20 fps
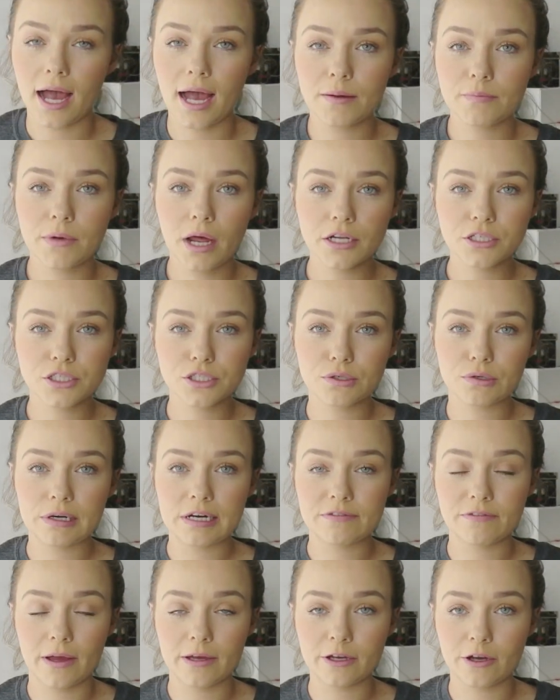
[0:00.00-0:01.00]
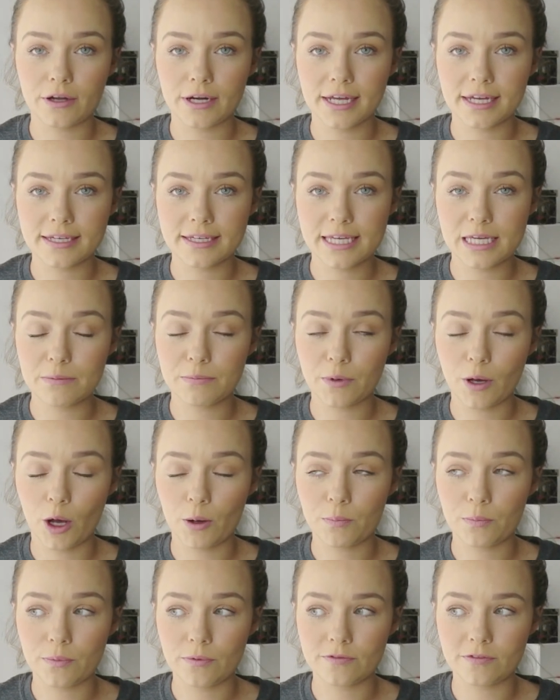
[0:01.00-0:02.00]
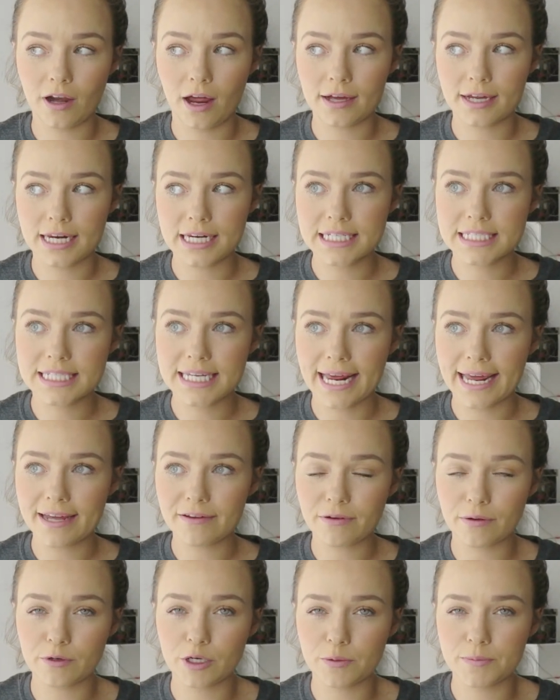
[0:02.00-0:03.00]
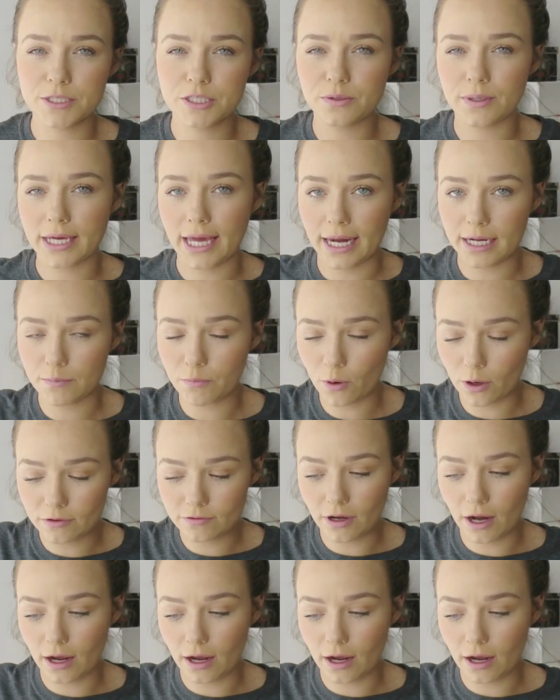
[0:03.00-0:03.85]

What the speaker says: I'm not sure if I'm going to keep up vlogging today, if I'm going to be doing any more